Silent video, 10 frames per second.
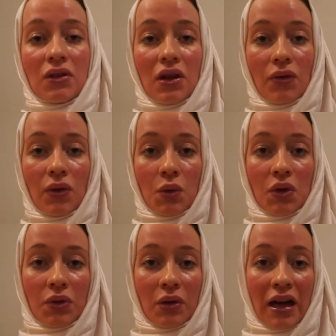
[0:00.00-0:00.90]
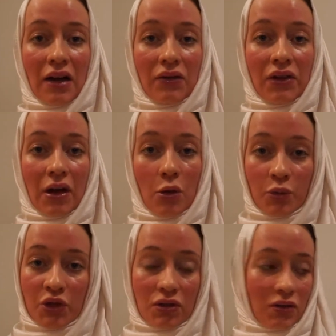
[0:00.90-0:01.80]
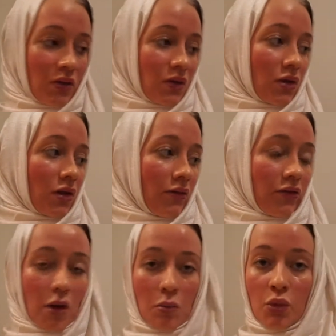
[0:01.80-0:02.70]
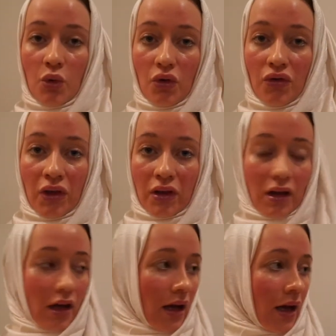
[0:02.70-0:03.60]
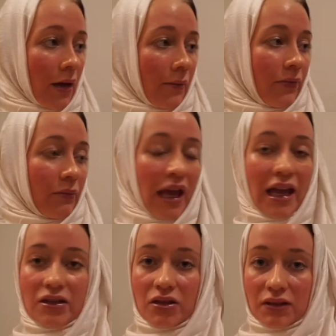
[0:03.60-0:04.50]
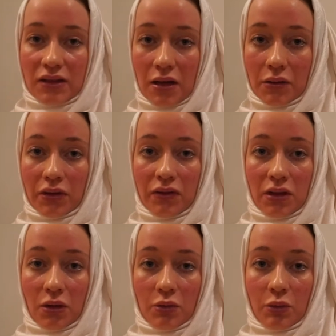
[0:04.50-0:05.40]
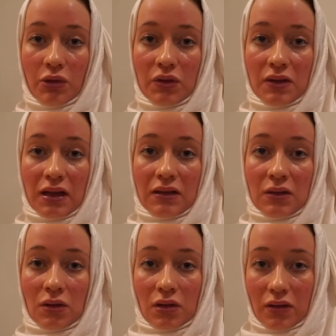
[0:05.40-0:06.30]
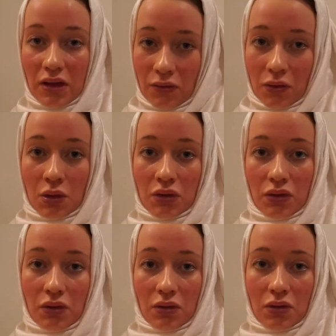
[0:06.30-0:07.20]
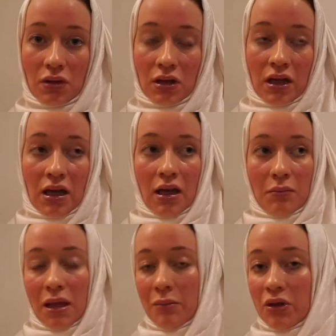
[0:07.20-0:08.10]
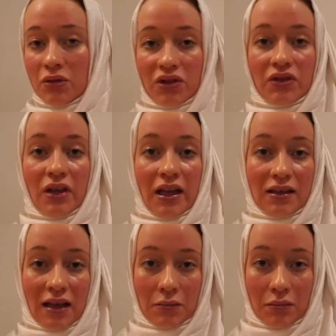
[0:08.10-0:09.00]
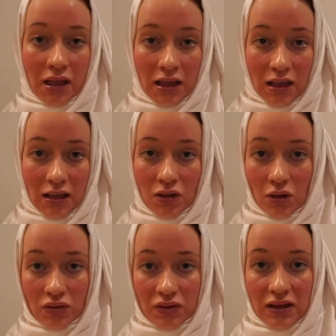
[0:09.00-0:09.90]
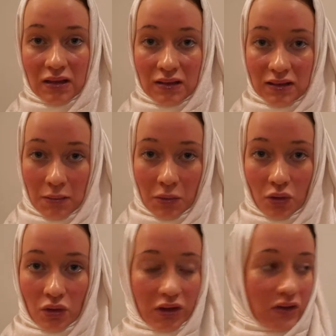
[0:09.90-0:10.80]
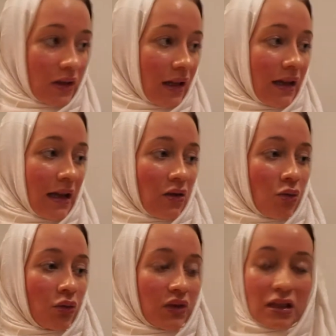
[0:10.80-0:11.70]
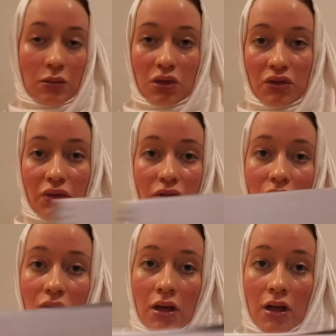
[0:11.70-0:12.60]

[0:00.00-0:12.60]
if you want to have the option to sort of remove pages out of the notebooks, and sort of, if you want to, maybe you don't take that many notes in some course and then you still want to